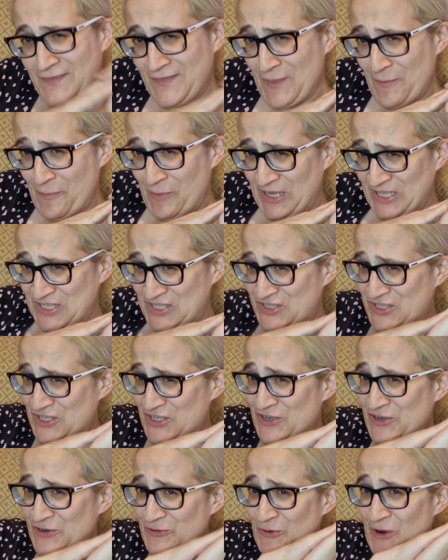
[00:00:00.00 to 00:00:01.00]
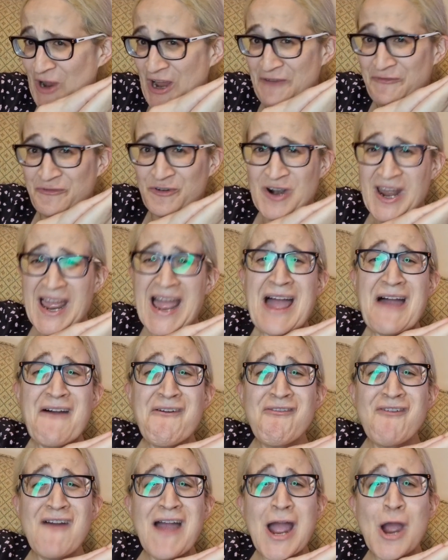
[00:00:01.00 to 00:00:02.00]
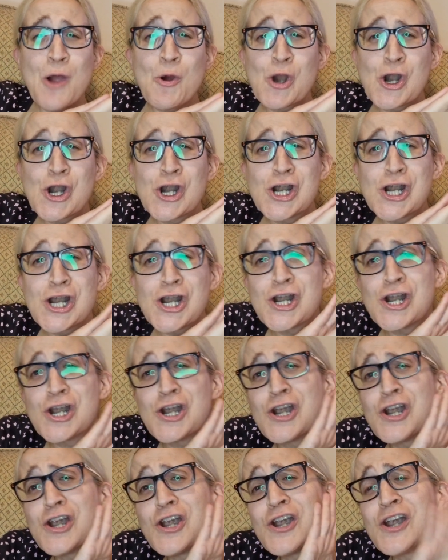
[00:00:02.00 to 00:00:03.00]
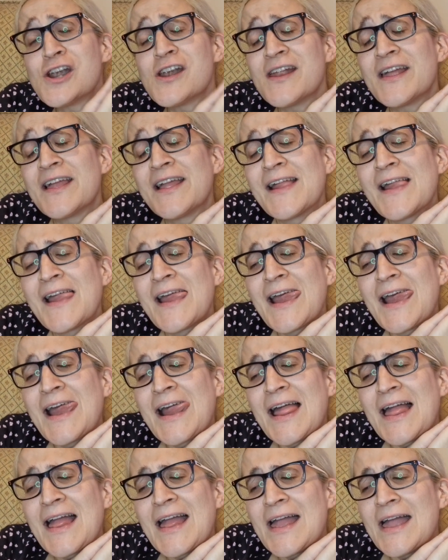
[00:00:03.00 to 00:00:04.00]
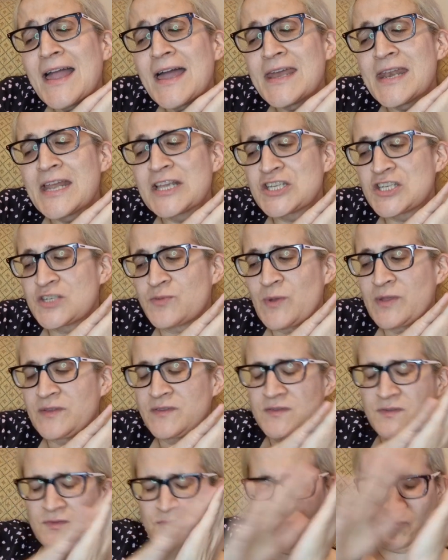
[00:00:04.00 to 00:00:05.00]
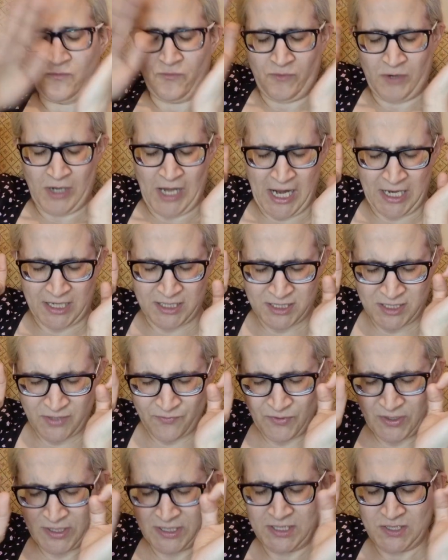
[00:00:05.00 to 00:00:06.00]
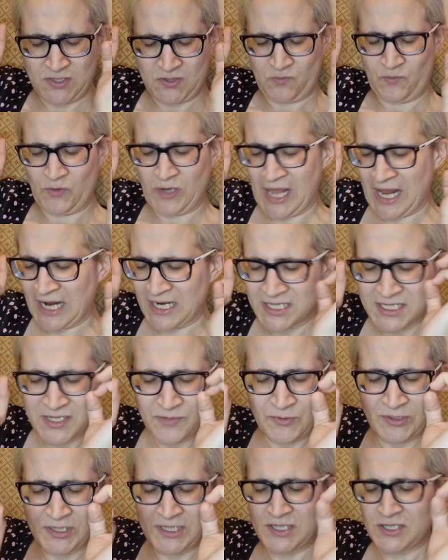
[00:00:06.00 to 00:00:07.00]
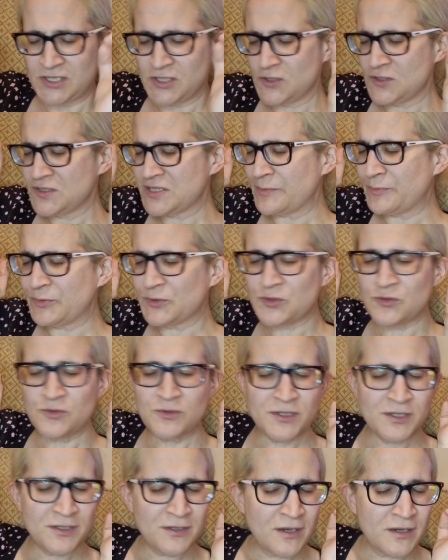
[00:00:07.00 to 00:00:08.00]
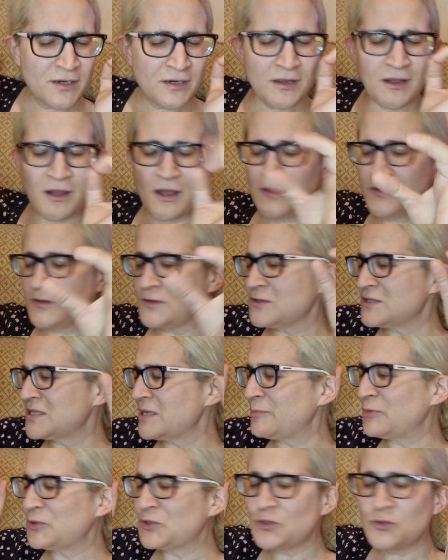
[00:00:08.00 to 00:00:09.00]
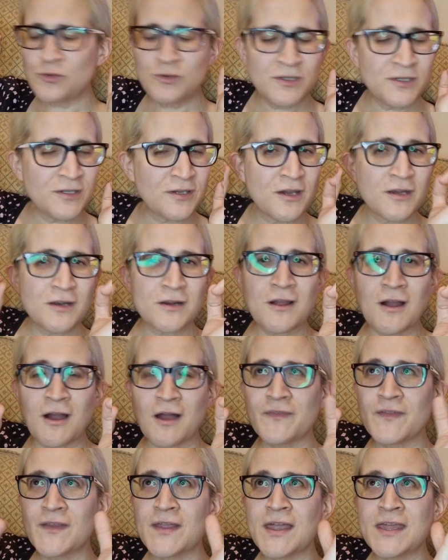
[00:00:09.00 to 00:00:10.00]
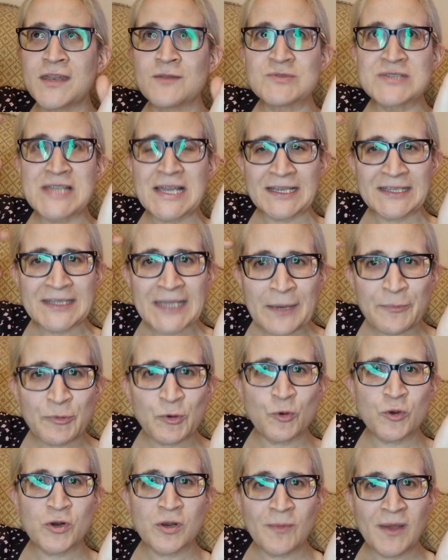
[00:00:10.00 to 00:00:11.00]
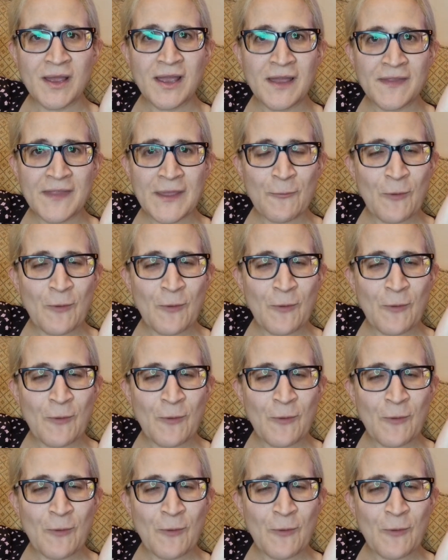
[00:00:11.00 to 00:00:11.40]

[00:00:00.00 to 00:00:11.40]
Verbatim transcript: The bus didn't arrive for a half hour. And I just went, relax and release, relax and release. Use the opportunity to go to God. Use the opportunity to go to God. And it was like a tape recorder in my head.